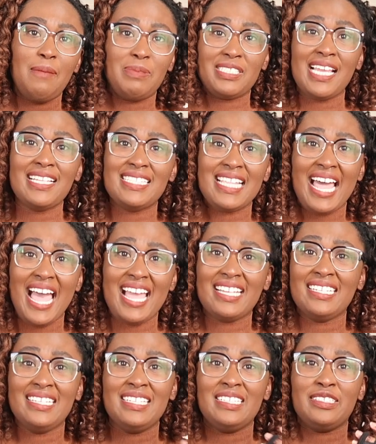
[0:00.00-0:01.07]
besides
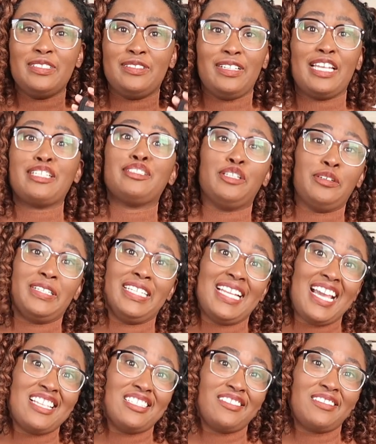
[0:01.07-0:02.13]
that, like choking
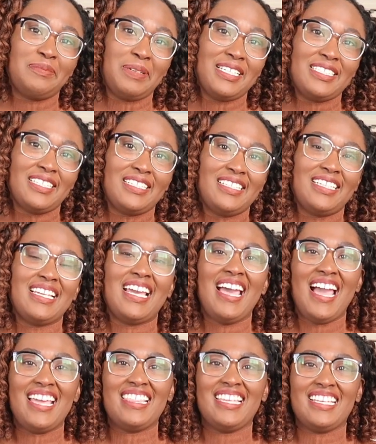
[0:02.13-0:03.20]
hazard basically,
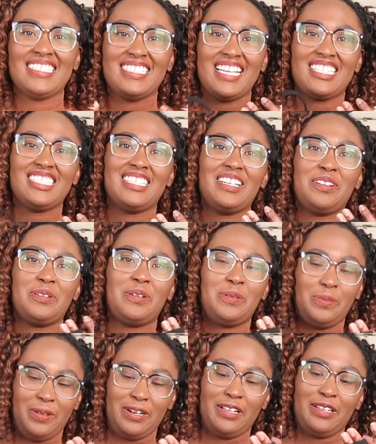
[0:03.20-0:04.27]
I think it's actually a
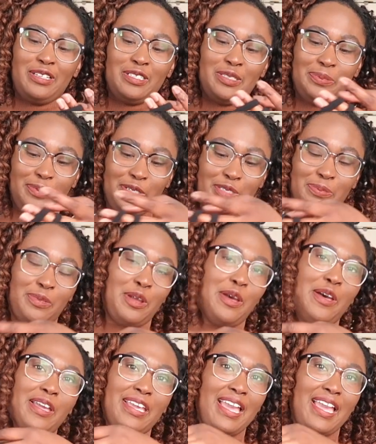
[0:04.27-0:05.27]
pretty good sports bra.